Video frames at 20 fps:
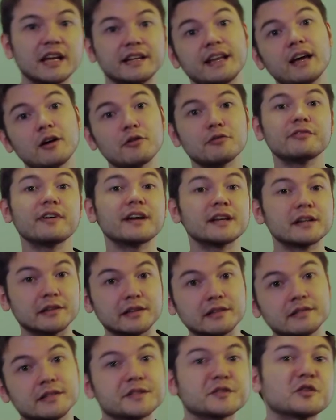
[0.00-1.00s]
Now,
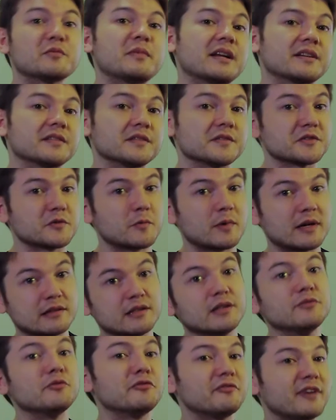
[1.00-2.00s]
finally, let's go back to the Square
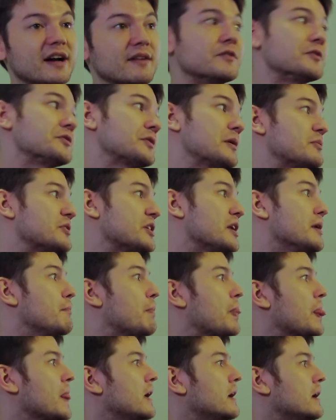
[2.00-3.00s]
level 5 description.
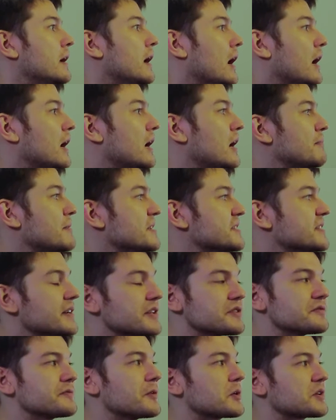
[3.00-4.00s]
It's not
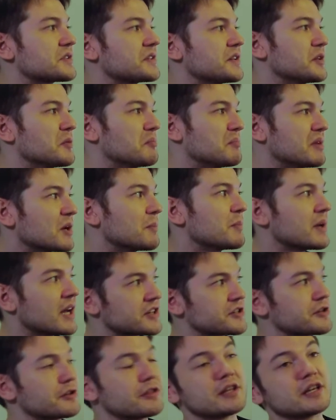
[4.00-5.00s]
as focused on the big
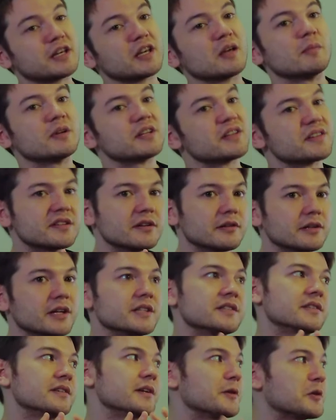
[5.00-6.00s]
picture thinking, but it still
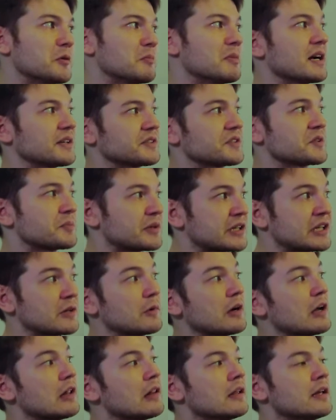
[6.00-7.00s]
hits the other boxes pretty
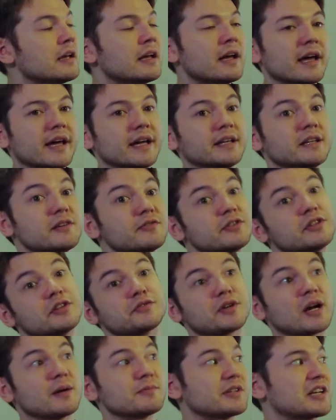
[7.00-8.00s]
well, and even
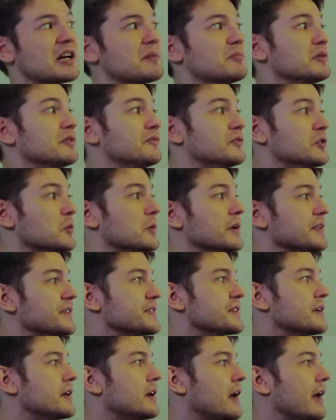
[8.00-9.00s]
describes a couple of new
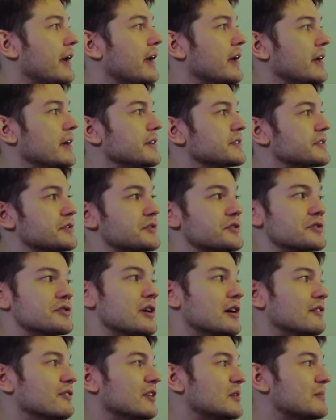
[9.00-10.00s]
ones. So there's
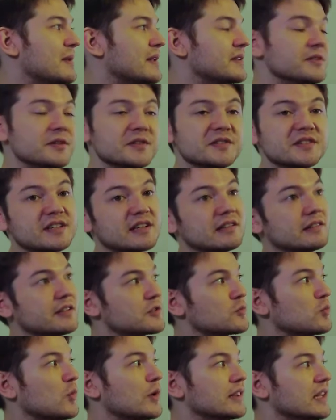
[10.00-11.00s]
strong fundamentals and at
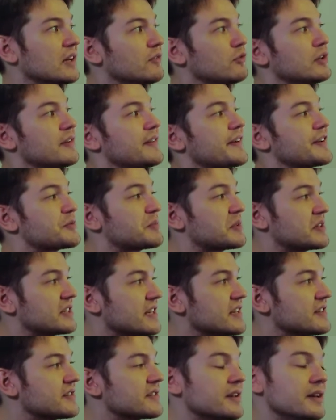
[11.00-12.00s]
least one level of
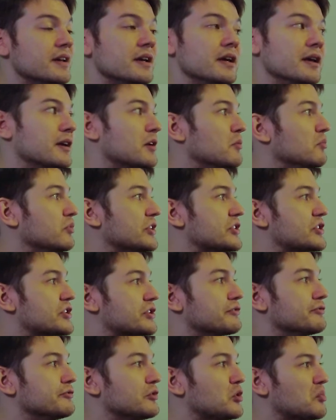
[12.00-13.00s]
expertise, completion
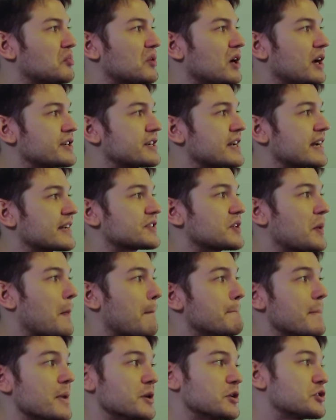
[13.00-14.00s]
of full projects,
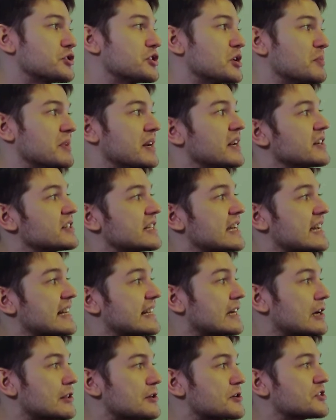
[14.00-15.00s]
mentorship and
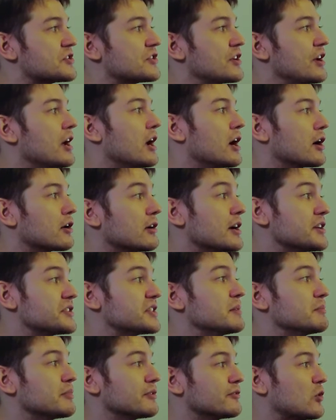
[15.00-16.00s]
educating others,
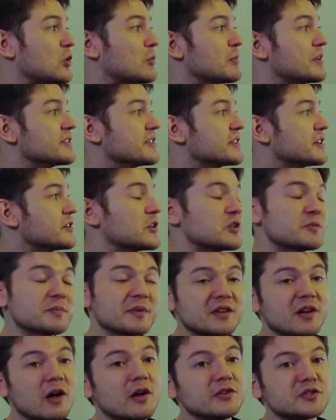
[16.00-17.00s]
cross-team performance, and it
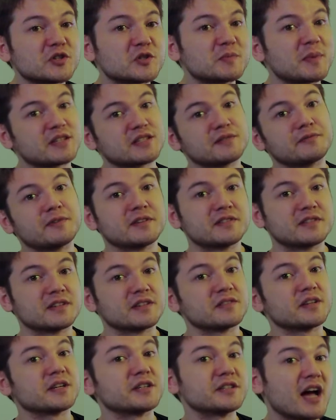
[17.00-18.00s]
also specifies
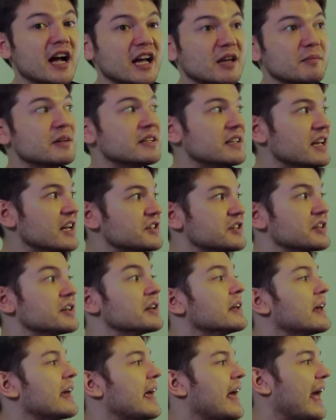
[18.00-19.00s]
things like
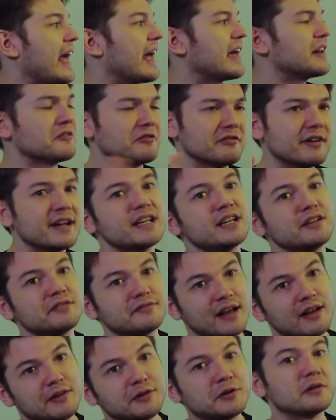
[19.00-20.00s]
documentation and finding
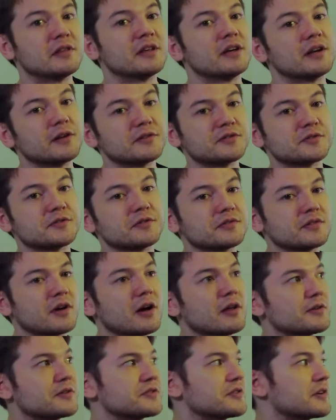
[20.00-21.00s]
value that
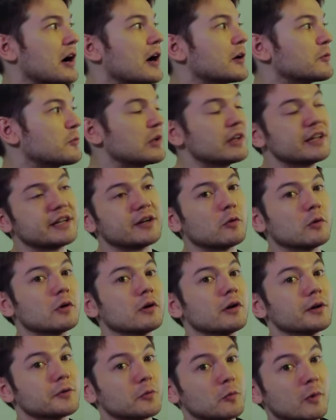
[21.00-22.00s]
others are unwilling
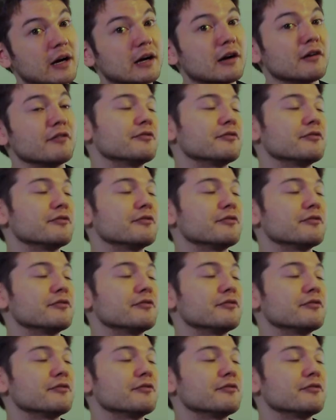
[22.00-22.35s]
or unaware of.